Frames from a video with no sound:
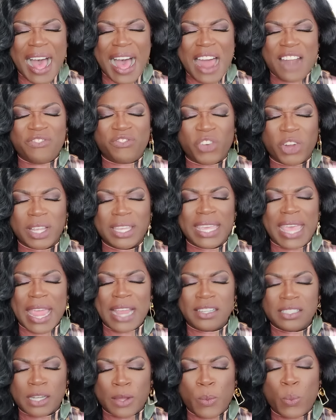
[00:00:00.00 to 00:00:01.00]
God for
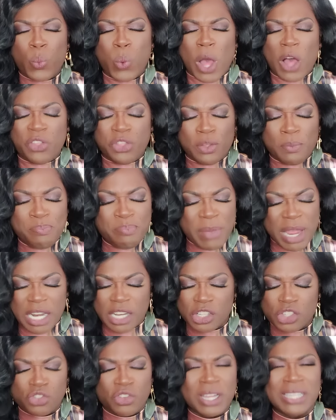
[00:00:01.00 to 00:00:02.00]
Kingdom Wealth
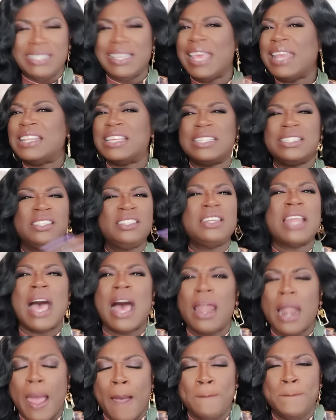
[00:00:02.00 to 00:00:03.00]
Ministries. It is
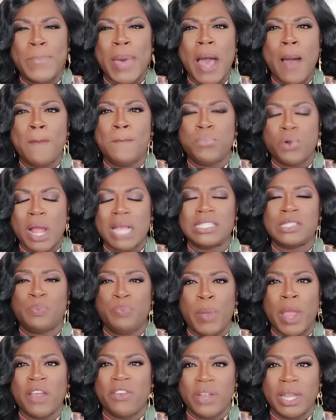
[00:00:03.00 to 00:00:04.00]
not about
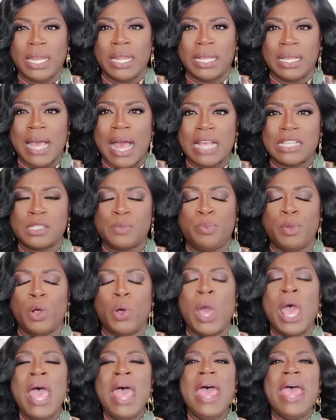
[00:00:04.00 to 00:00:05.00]
prosperity
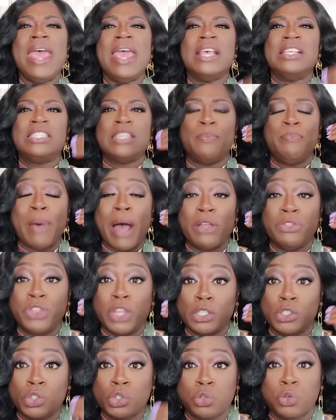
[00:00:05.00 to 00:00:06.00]
gospel. It is about
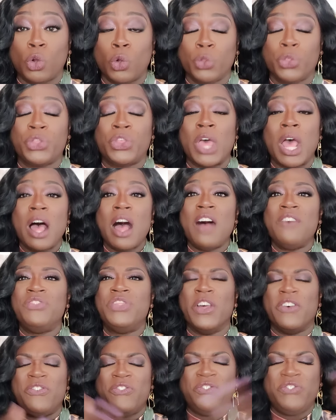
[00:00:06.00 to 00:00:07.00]
the truth
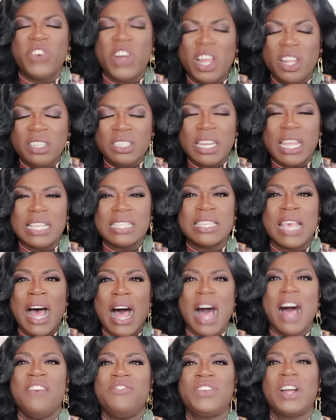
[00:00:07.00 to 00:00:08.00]
of the fullness
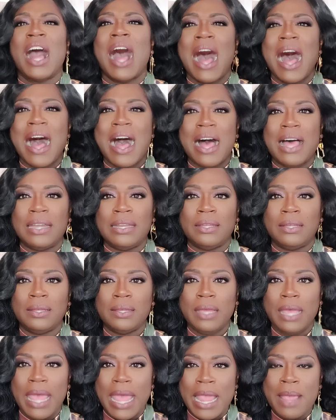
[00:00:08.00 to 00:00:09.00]
of God.
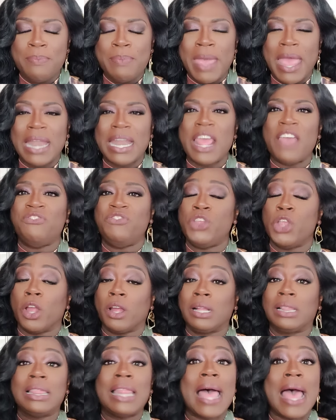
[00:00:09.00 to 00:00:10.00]
Amen. If
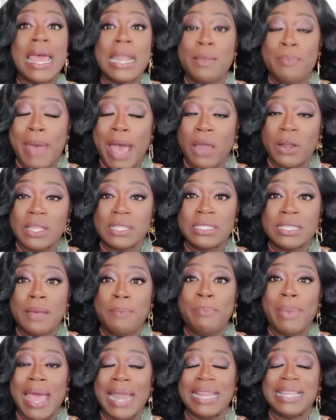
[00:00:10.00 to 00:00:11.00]
you're glad about it,
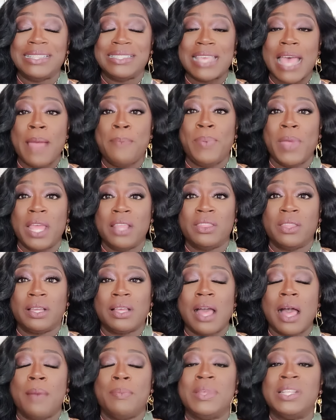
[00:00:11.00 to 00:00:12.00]
somebody type in the
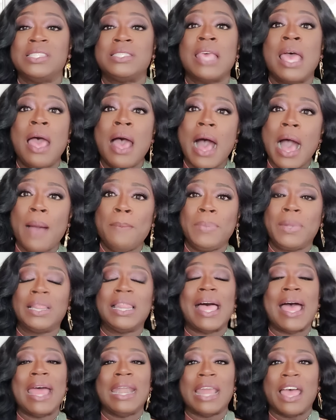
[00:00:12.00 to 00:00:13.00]
comments, I'm
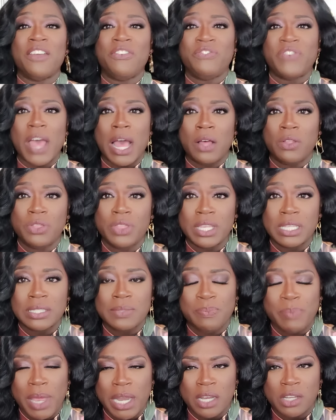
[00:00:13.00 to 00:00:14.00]
glad I found
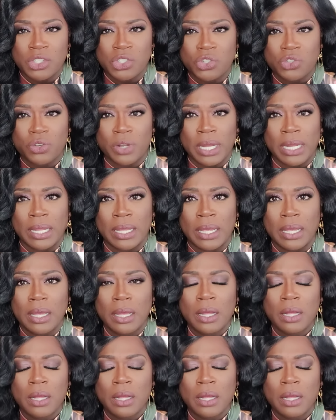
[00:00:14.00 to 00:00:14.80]
this ministry.